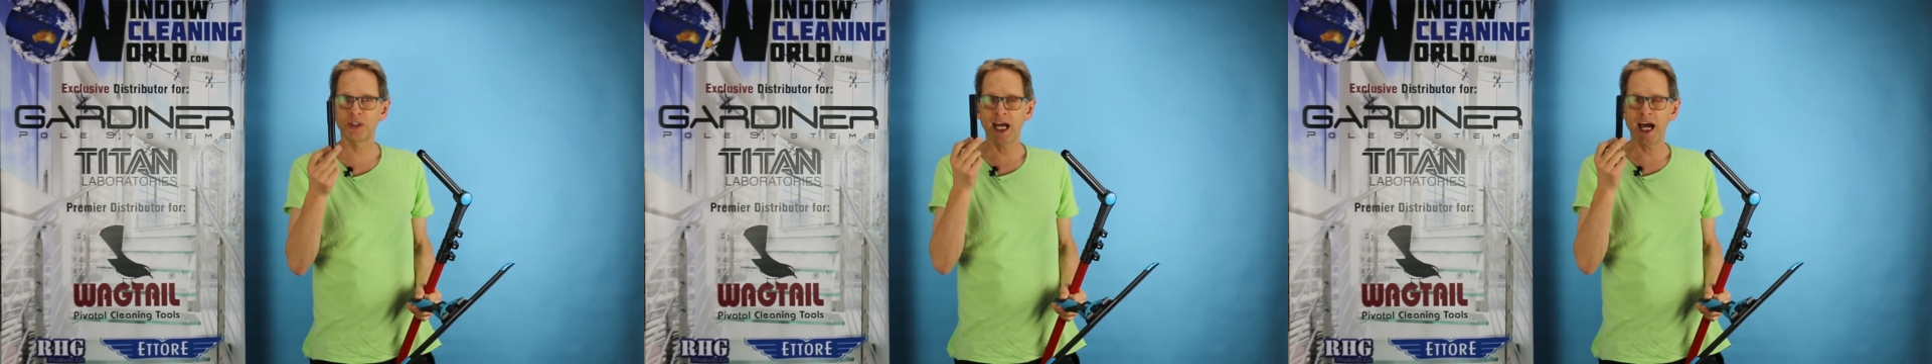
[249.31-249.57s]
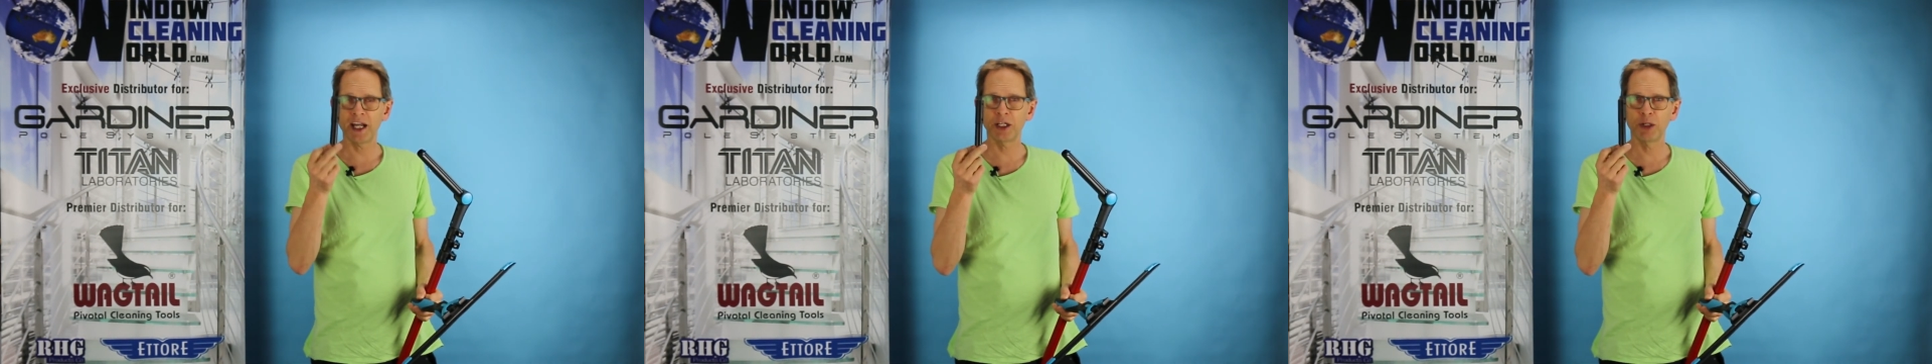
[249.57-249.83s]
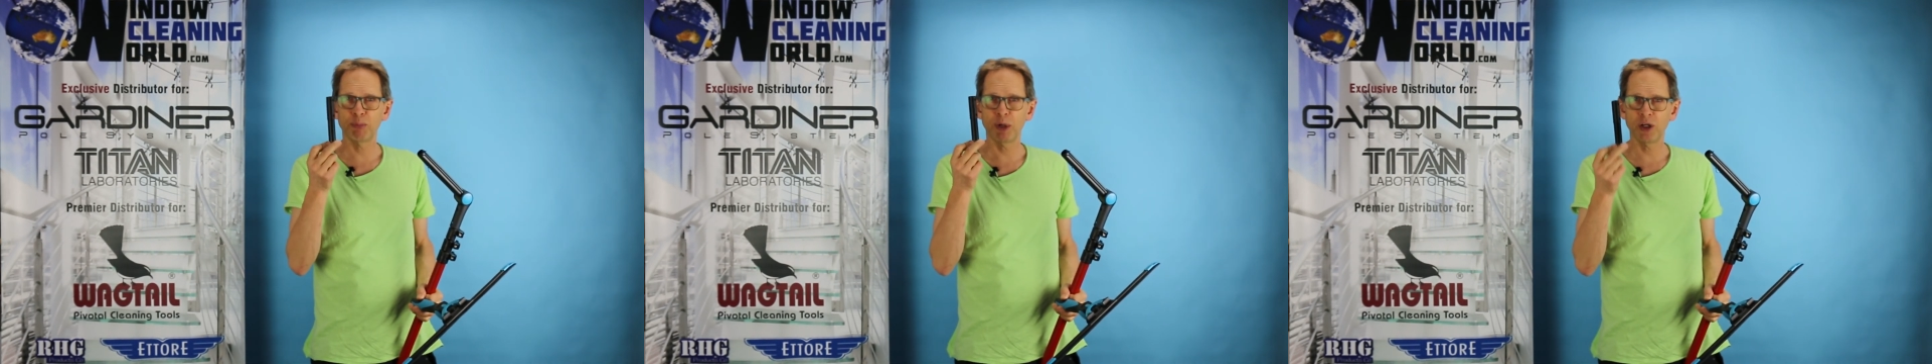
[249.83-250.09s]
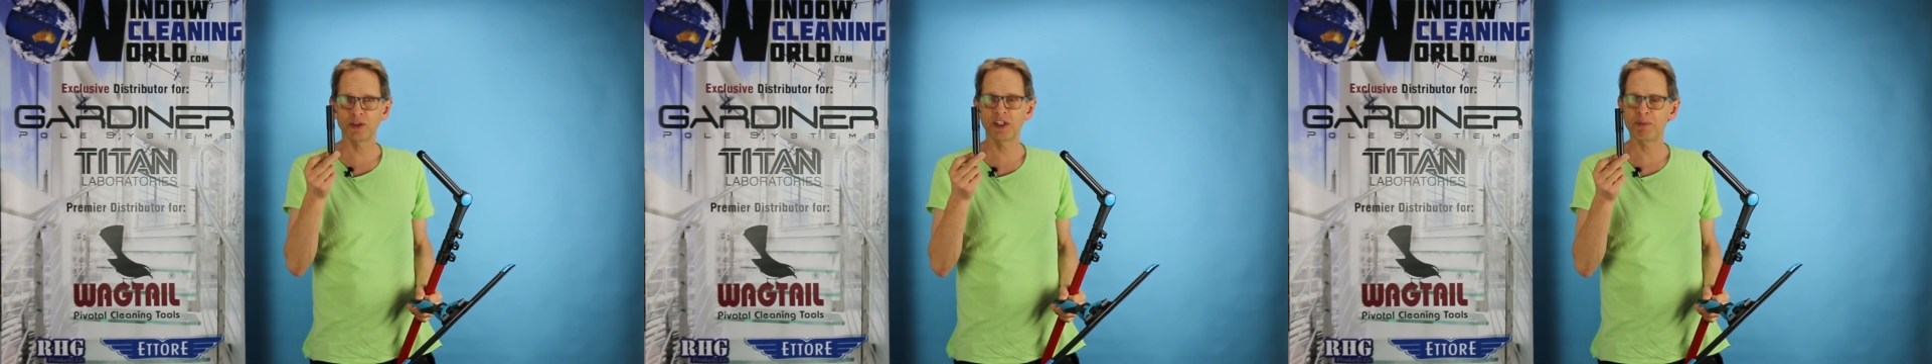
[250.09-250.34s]
Gardiner
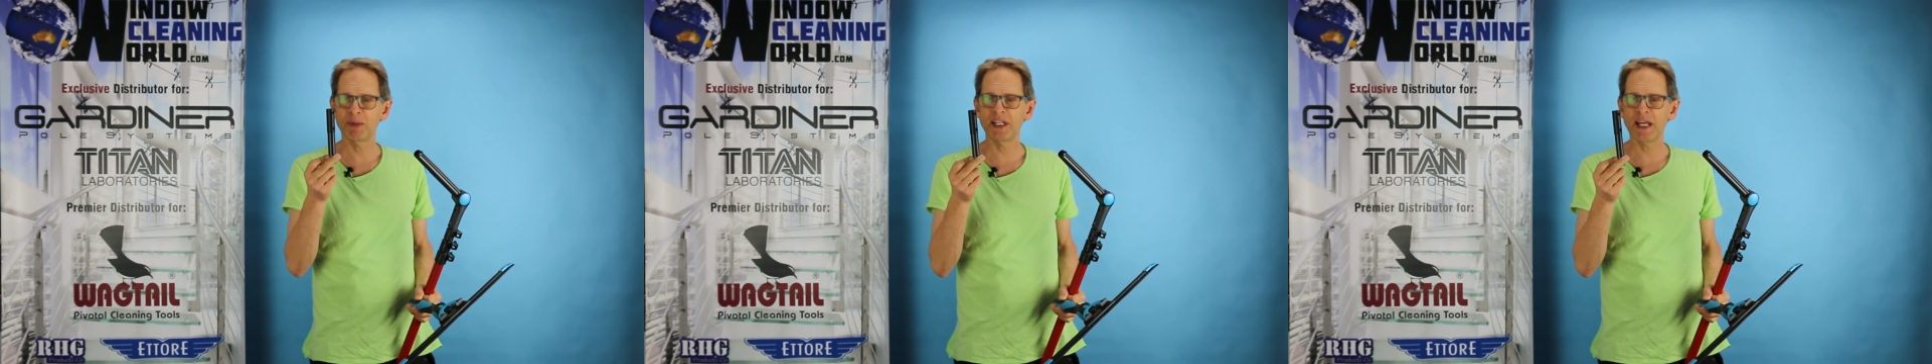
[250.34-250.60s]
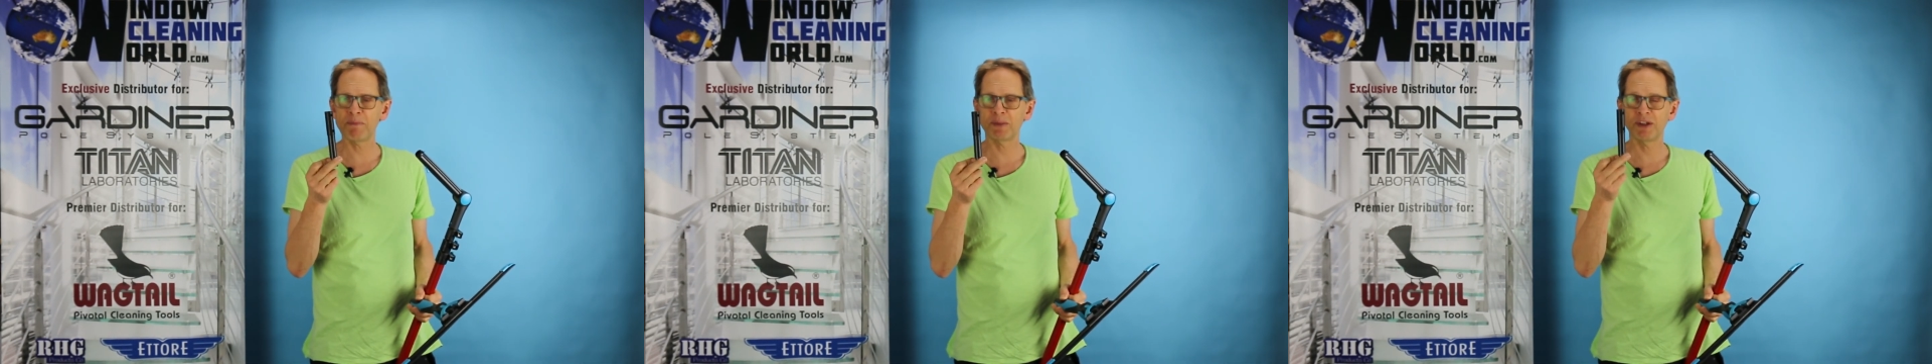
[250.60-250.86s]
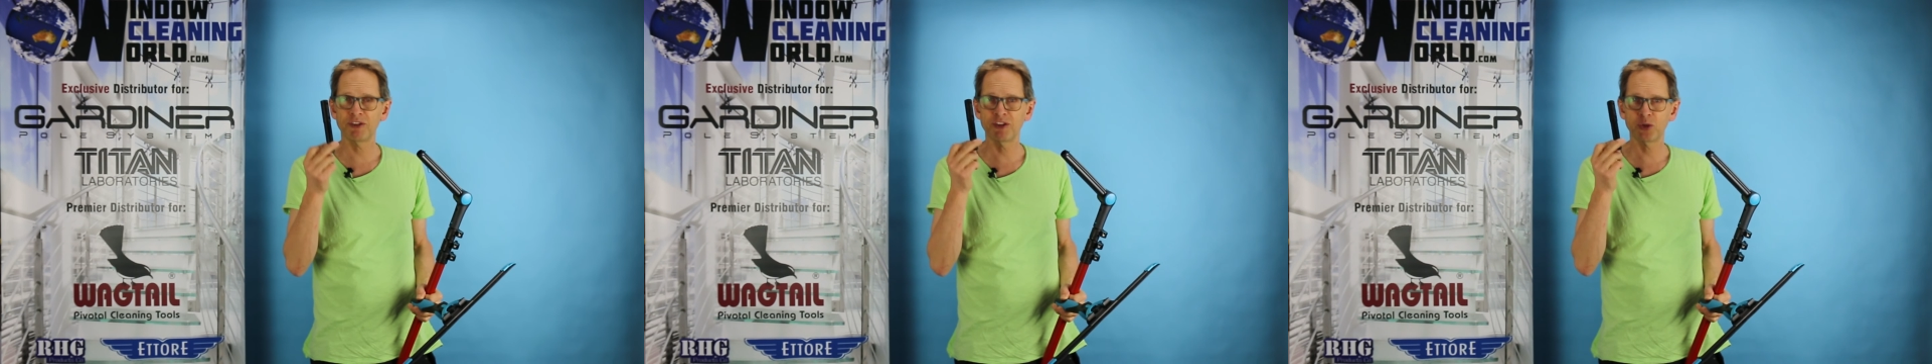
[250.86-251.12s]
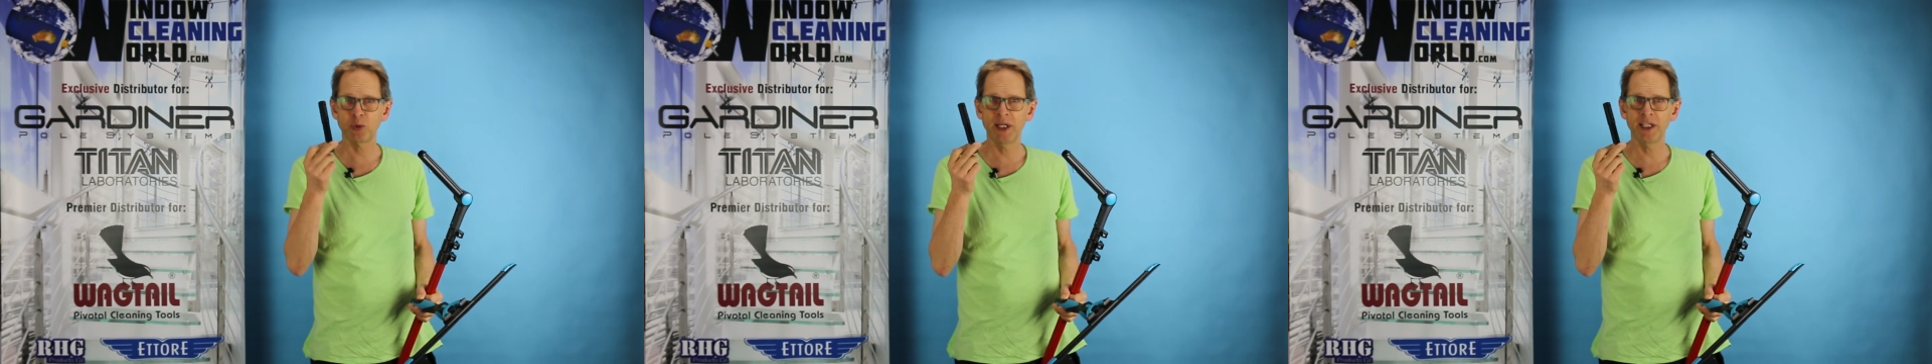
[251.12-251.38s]
pole tip adapter for
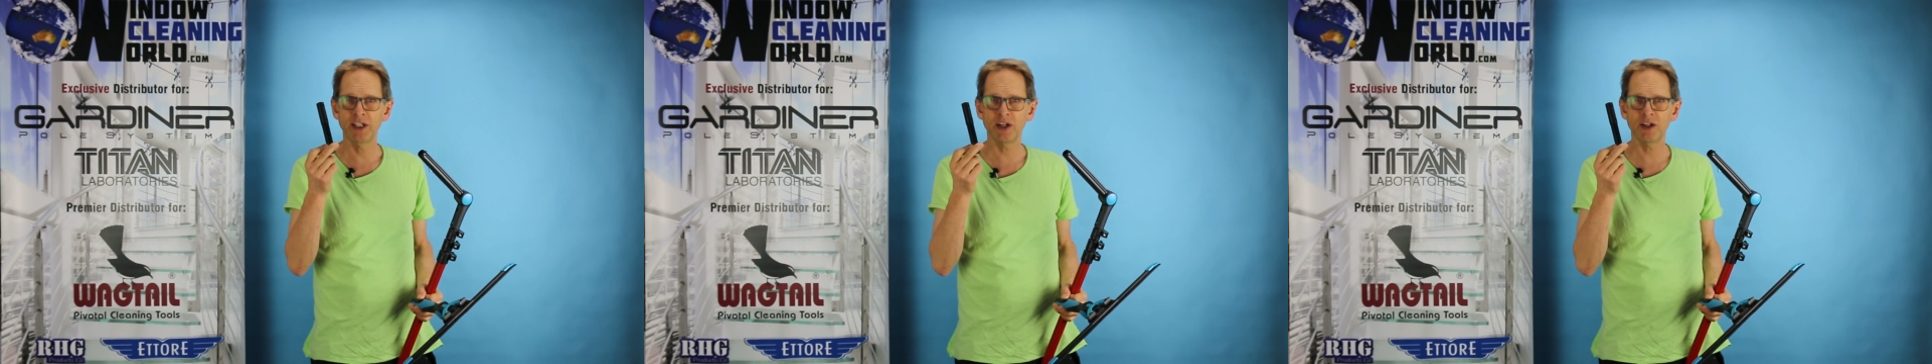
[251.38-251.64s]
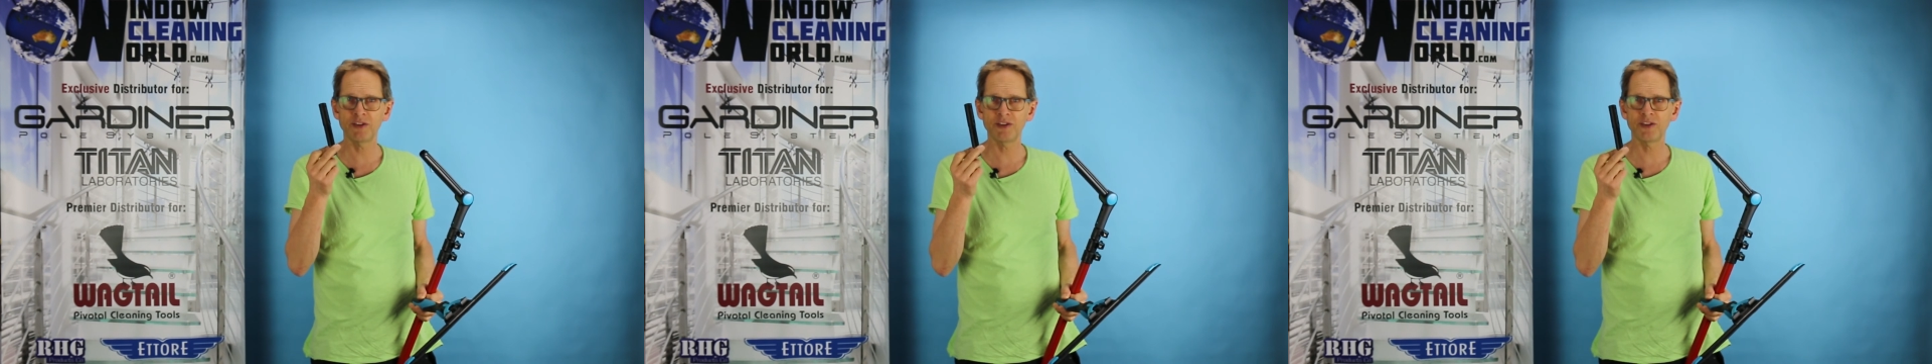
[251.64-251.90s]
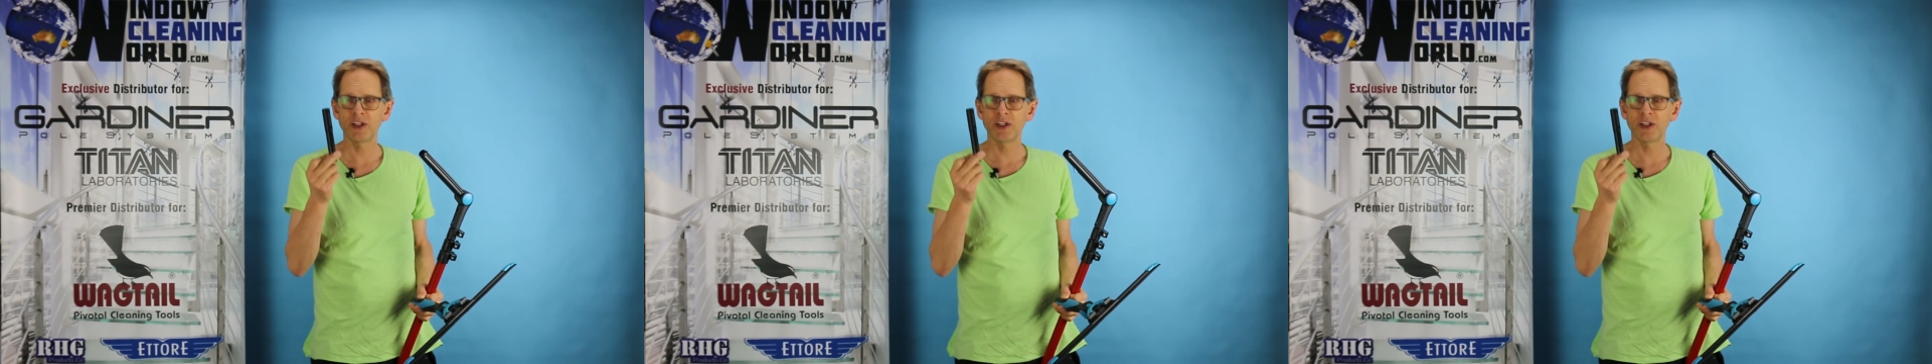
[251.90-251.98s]
$20.